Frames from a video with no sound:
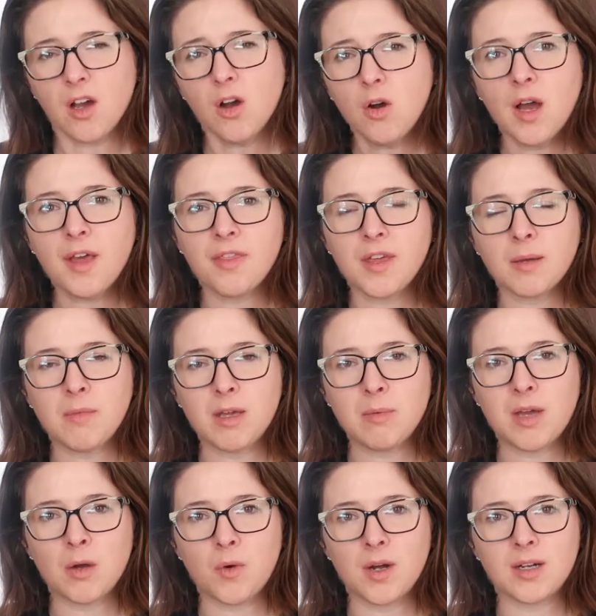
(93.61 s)
oh, I think
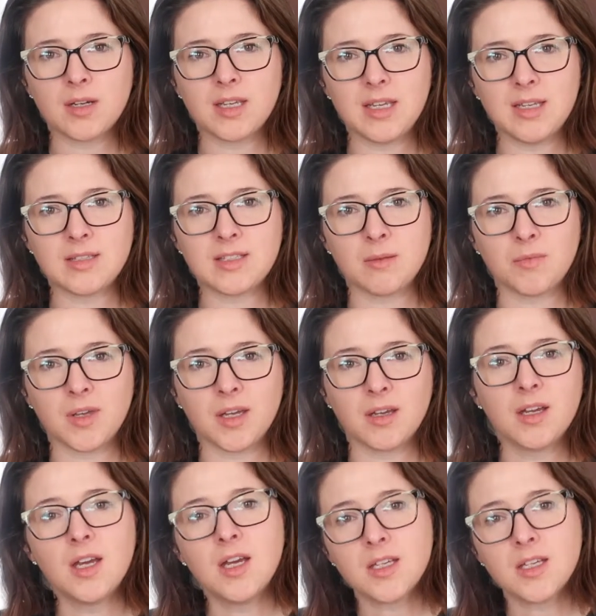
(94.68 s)
maybe I want to eat something.